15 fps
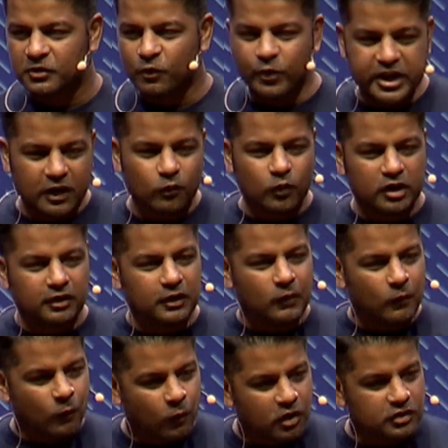We are one of the
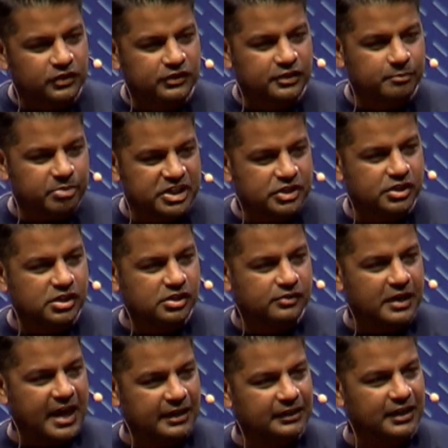worst species
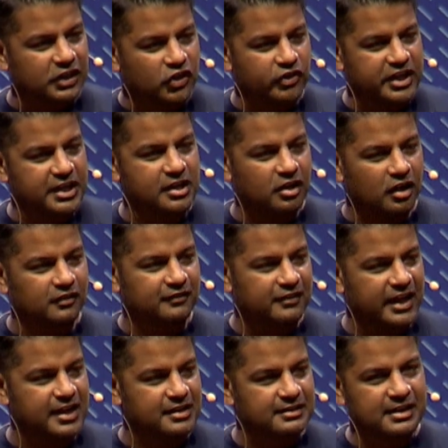at agreeing on
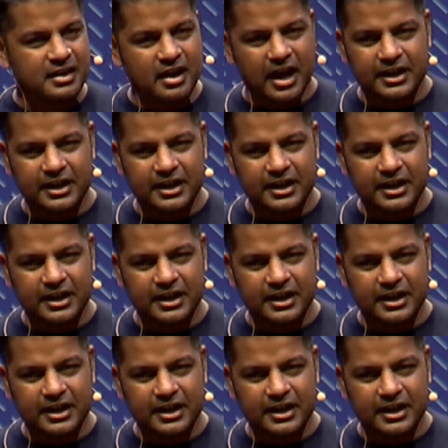things.